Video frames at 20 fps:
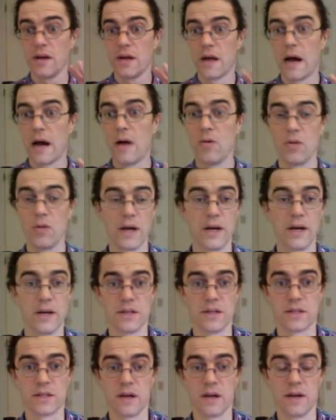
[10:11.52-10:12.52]

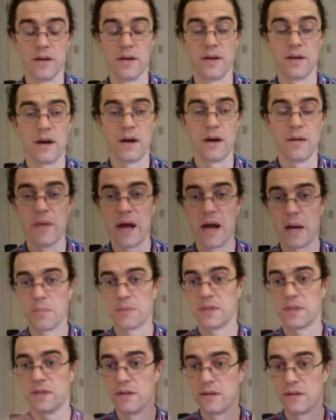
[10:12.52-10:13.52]
outliers on
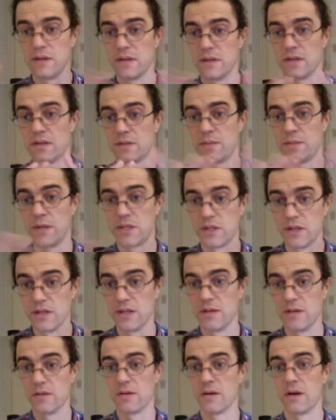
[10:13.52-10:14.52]
maps, and
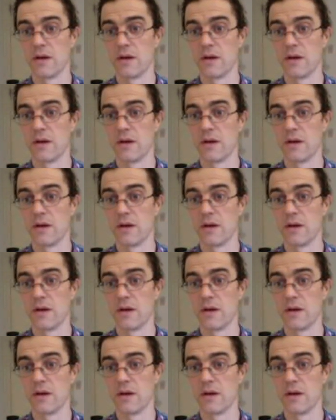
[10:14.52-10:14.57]
especially